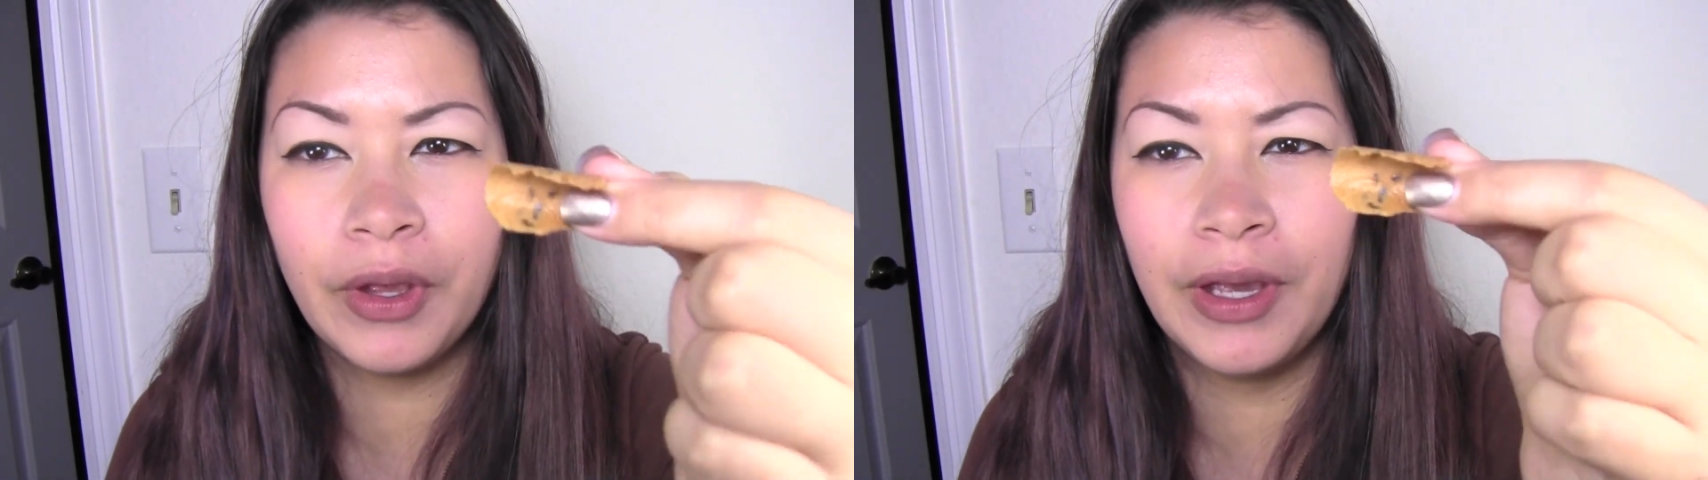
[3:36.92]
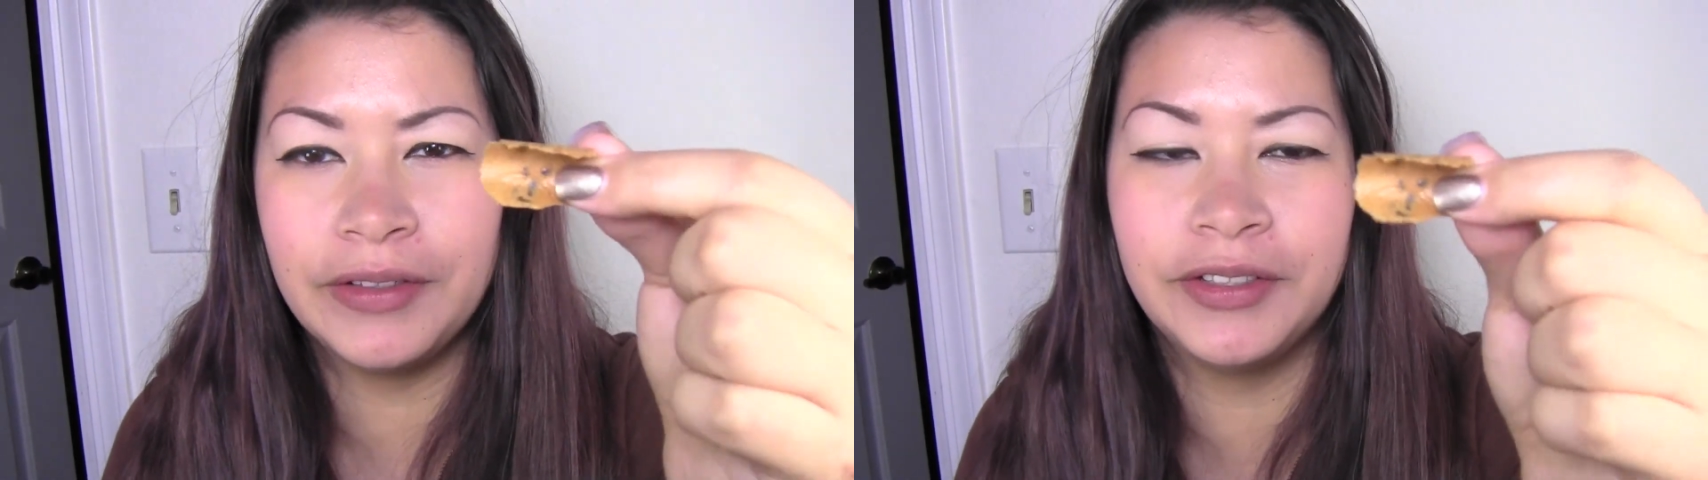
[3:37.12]

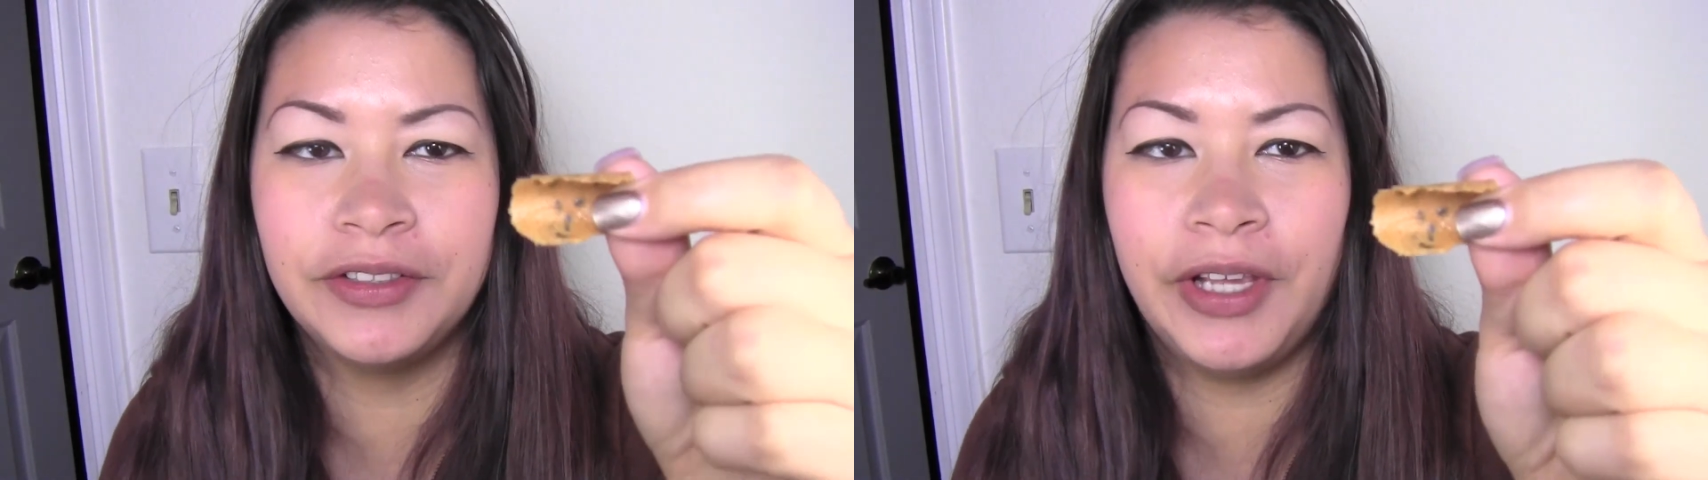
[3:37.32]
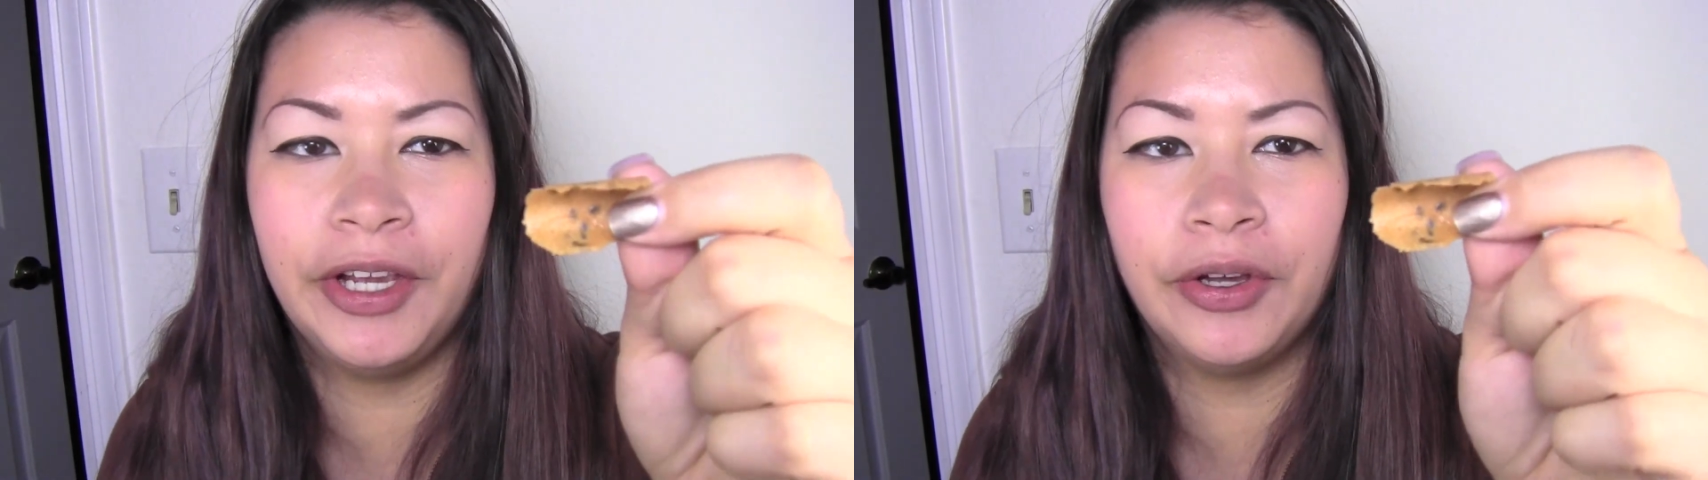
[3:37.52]
has a
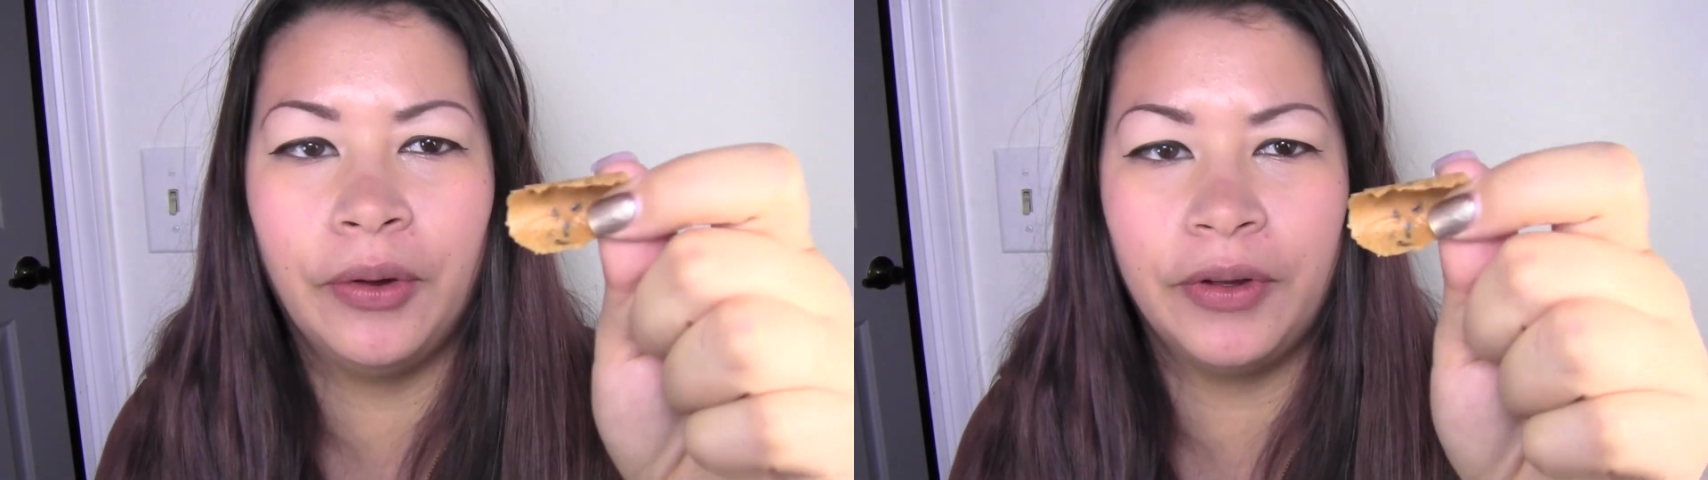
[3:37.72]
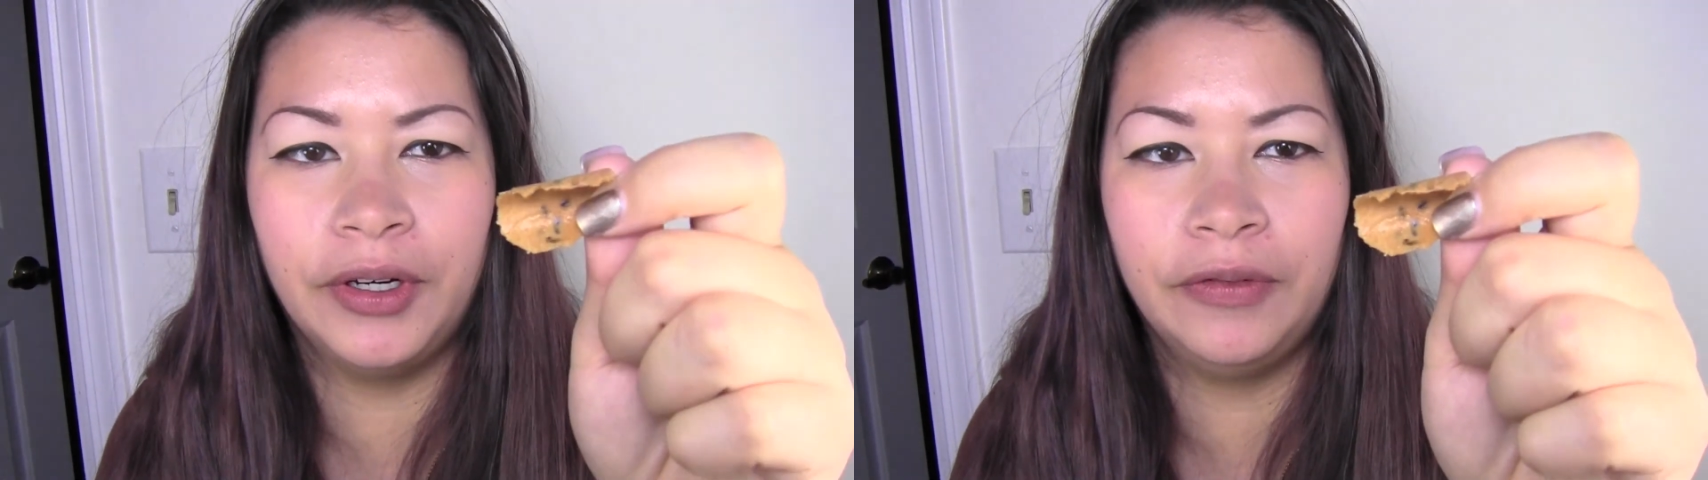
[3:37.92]
slight
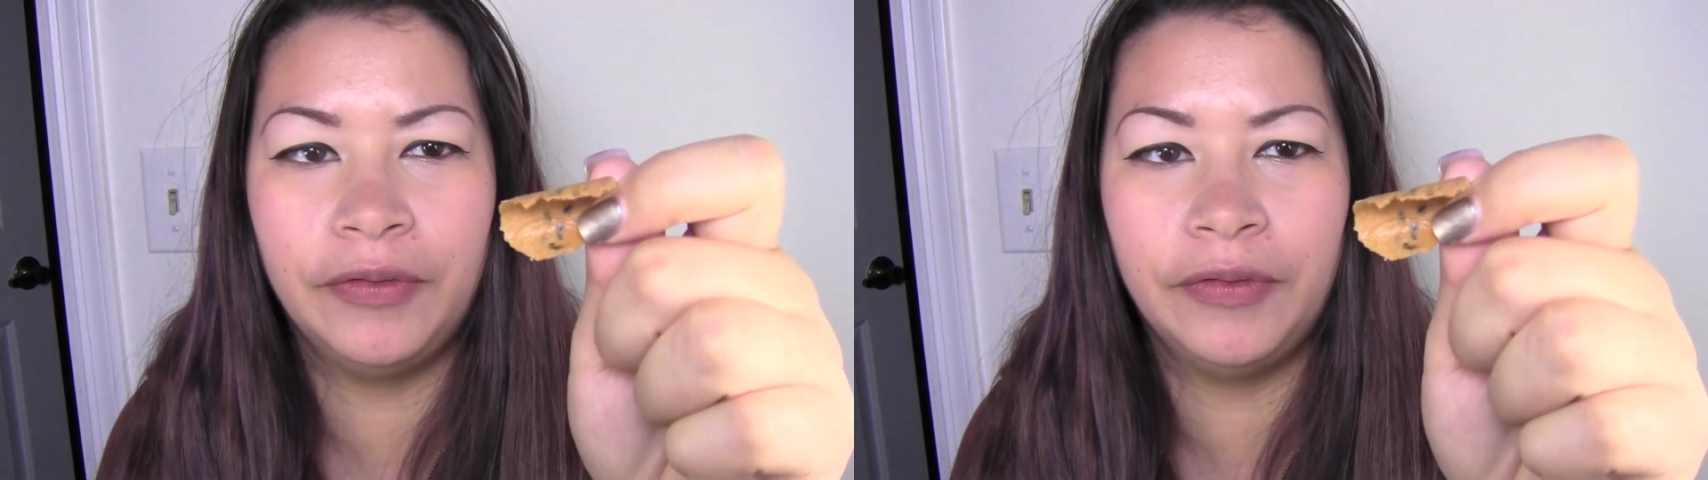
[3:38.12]
coconut